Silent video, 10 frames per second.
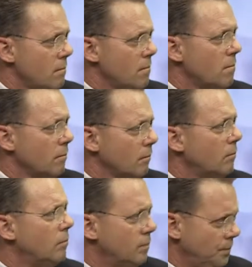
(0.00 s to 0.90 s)

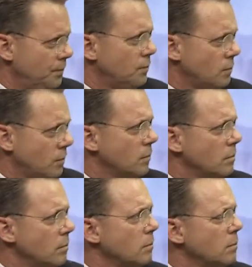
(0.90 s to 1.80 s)

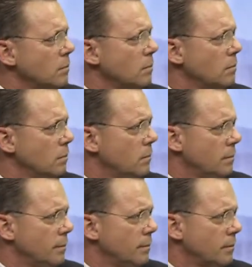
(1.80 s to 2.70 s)

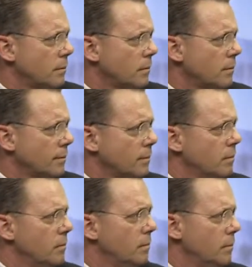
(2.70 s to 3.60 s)

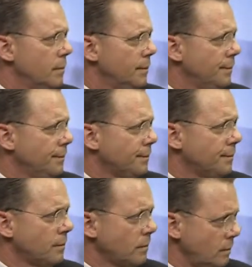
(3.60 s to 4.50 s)
(not speaking)